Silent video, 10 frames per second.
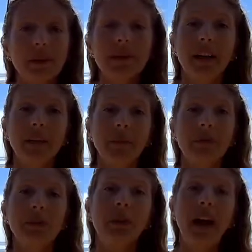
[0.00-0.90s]
We're talking
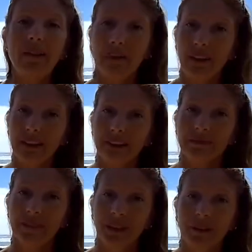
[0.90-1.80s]
about traffic,
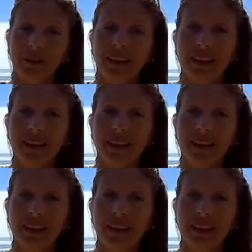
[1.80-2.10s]
you know,